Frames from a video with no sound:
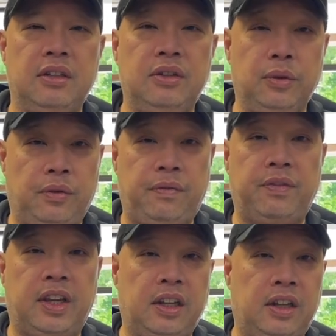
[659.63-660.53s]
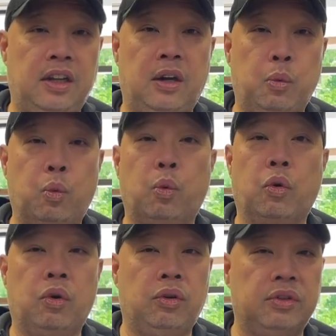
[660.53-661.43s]
You'll feel a
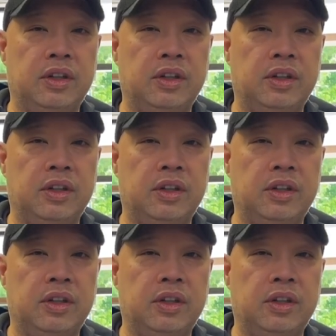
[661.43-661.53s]
world